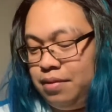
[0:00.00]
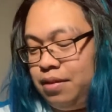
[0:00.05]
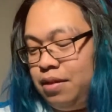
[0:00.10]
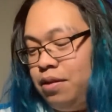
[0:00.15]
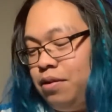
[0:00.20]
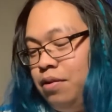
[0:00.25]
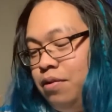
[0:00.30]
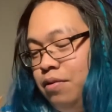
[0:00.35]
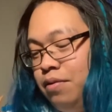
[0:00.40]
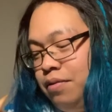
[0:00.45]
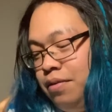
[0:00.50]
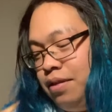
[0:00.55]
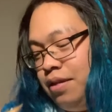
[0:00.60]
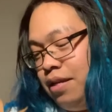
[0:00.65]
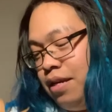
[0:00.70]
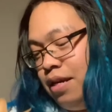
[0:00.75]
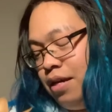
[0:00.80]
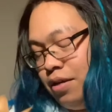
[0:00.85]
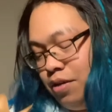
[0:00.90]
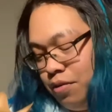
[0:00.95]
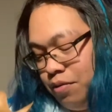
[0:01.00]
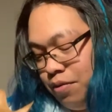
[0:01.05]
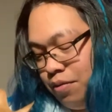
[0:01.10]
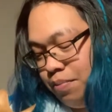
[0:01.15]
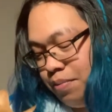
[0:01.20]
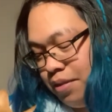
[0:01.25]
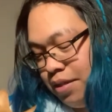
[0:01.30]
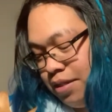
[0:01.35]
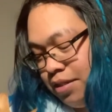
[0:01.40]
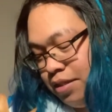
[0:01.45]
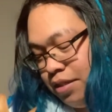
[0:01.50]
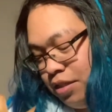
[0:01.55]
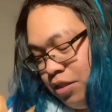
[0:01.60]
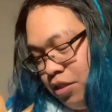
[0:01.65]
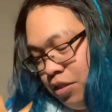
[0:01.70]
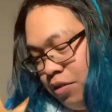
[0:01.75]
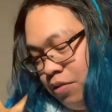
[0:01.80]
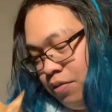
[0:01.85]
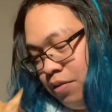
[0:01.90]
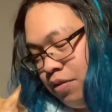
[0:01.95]
Oh, yeah, you're a
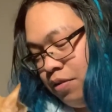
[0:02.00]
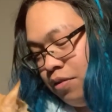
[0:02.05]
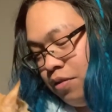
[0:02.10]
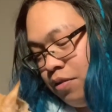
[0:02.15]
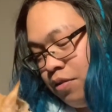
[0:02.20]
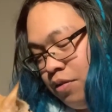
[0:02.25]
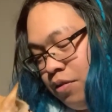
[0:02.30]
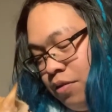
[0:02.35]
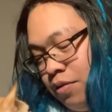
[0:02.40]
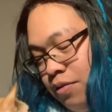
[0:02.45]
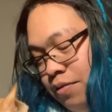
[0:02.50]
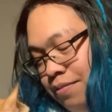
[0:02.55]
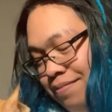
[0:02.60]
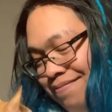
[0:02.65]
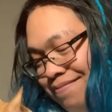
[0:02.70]
blessing too, little girl.